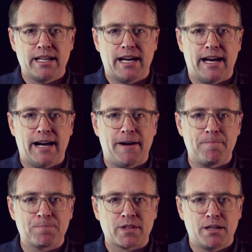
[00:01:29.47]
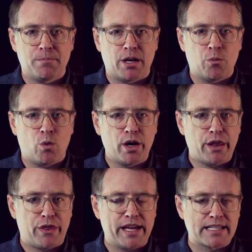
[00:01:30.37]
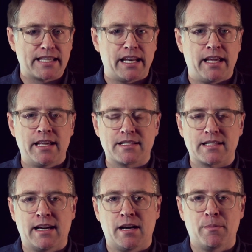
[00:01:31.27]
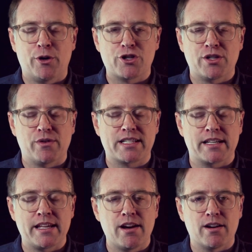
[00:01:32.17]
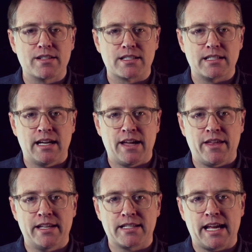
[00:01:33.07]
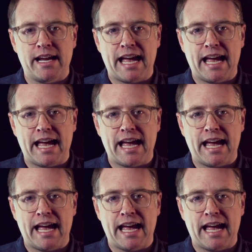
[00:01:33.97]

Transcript: But one of the things that has emerged in recent years that is